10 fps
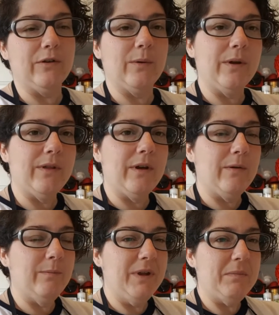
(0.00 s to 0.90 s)
So I
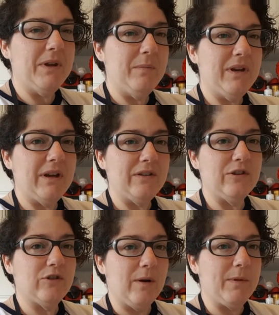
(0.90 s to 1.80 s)
thought maybe it'd be nice
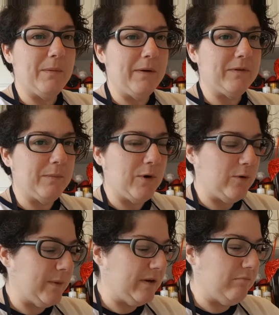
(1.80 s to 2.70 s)
to drop them off some
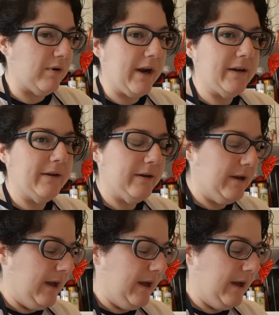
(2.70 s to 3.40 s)
homemade bread.